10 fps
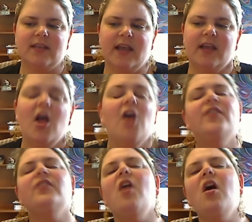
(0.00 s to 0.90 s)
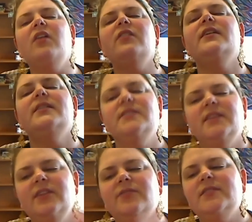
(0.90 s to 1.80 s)
And there are
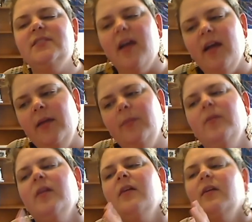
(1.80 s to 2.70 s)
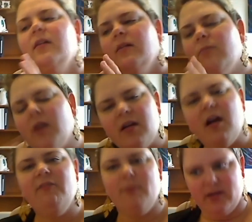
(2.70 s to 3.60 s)
continuous time
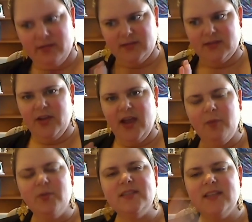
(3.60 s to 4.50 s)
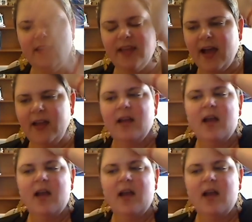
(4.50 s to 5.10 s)
Markov models. Okay, I will say that.